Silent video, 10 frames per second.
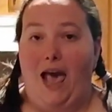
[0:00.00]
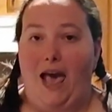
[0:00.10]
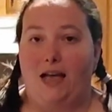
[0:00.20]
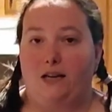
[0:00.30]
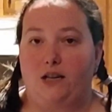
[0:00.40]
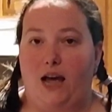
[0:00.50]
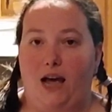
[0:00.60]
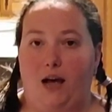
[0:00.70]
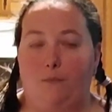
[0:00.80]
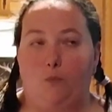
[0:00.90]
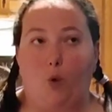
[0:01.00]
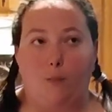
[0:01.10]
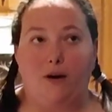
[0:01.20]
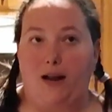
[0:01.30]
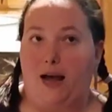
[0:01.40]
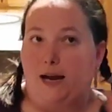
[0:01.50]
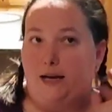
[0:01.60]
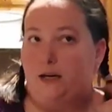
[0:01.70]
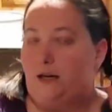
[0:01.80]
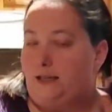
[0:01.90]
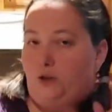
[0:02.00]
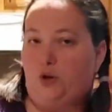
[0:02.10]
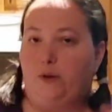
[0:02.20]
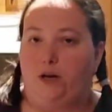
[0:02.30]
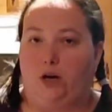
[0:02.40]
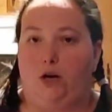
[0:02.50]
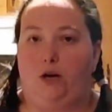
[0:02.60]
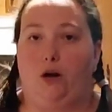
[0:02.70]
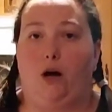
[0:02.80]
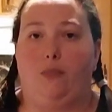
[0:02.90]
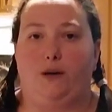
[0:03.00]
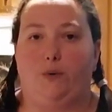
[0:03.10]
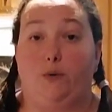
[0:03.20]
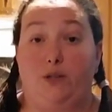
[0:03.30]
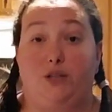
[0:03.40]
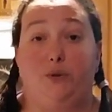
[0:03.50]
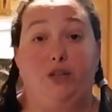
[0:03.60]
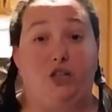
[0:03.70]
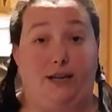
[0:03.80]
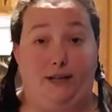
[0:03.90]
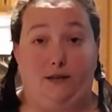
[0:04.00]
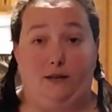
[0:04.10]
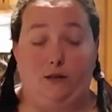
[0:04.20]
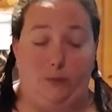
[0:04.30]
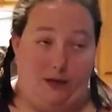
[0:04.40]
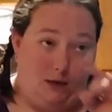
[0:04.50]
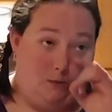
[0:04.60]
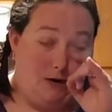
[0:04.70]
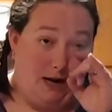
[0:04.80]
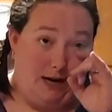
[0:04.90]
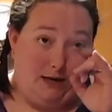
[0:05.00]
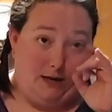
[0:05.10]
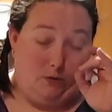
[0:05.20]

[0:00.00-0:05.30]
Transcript: And Walmart had a deal going on their rotisserie chickens this week when I did